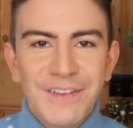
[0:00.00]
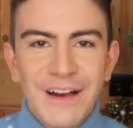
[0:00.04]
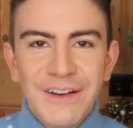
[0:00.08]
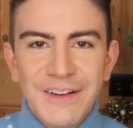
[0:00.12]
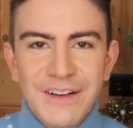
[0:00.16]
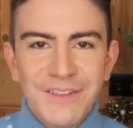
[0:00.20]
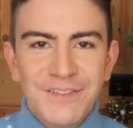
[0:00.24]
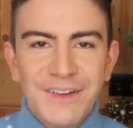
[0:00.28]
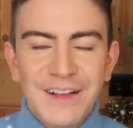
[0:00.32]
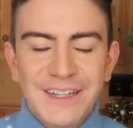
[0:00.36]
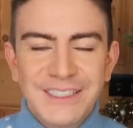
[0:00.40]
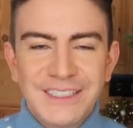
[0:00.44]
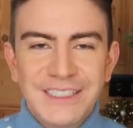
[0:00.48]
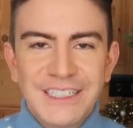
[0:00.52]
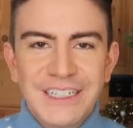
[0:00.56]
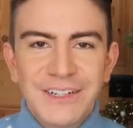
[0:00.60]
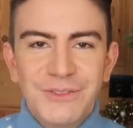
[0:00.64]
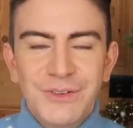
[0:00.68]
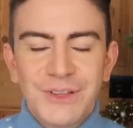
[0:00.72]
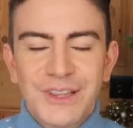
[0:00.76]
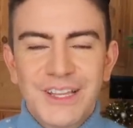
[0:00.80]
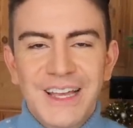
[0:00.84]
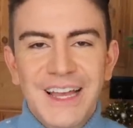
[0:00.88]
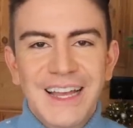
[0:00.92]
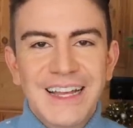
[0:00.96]
Very
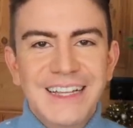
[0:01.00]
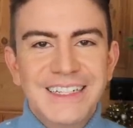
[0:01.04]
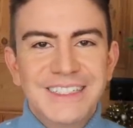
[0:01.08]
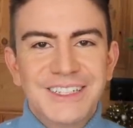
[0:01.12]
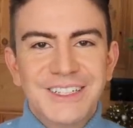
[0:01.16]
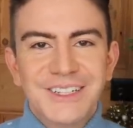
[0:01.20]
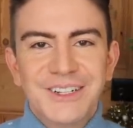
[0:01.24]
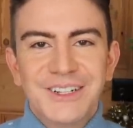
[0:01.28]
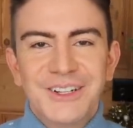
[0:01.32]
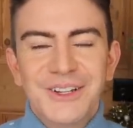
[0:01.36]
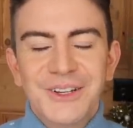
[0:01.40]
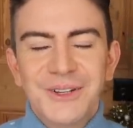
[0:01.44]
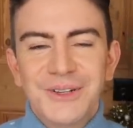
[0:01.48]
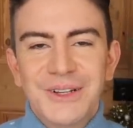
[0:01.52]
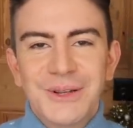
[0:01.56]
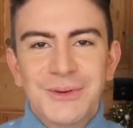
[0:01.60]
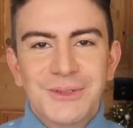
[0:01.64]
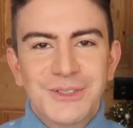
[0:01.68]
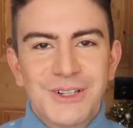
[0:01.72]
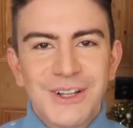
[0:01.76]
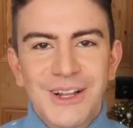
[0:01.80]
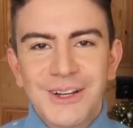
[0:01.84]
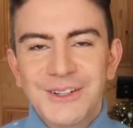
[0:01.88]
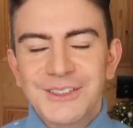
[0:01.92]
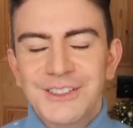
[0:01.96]
festive with Kate and Luke. It
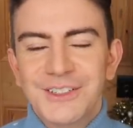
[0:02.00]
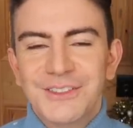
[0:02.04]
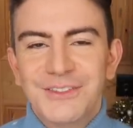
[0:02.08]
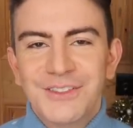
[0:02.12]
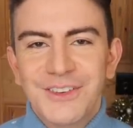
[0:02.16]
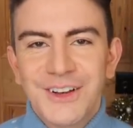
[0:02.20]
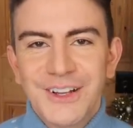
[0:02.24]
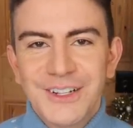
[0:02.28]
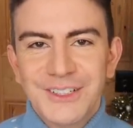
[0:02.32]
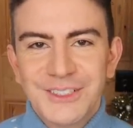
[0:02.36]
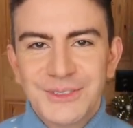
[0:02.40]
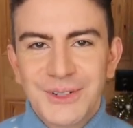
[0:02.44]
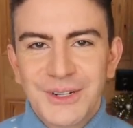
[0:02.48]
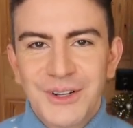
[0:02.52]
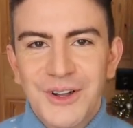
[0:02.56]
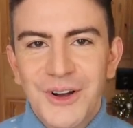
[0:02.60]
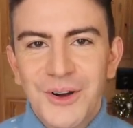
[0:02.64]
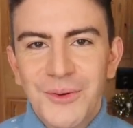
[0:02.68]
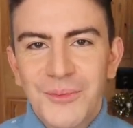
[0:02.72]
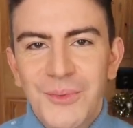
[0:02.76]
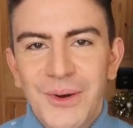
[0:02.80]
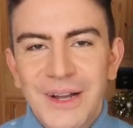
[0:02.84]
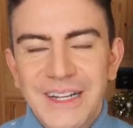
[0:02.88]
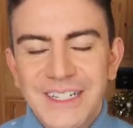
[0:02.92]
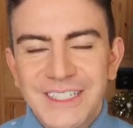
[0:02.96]
was loads of fun, so I
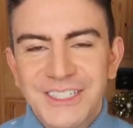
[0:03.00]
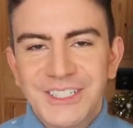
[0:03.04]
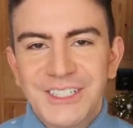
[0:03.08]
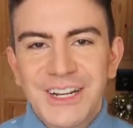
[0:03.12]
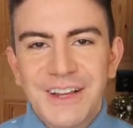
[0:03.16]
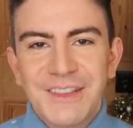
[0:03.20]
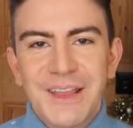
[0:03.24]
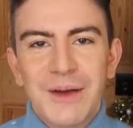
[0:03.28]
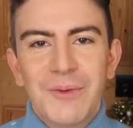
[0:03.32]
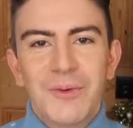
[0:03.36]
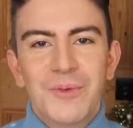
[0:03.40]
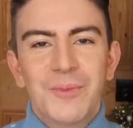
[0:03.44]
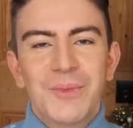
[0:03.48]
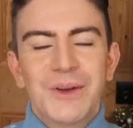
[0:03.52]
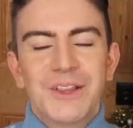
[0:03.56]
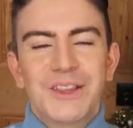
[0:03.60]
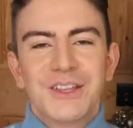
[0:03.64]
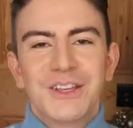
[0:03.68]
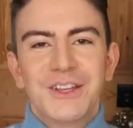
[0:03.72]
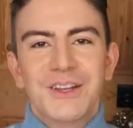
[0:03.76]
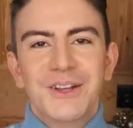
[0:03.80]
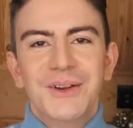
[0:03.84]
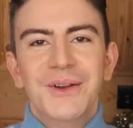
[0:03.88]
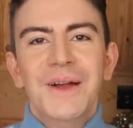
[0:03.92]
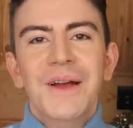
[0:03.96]
can't wait to share that one with
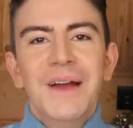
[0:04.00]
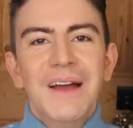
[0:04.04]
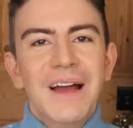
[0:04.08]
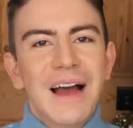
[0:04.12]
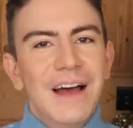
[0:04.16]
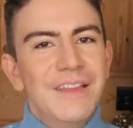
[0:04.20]
you.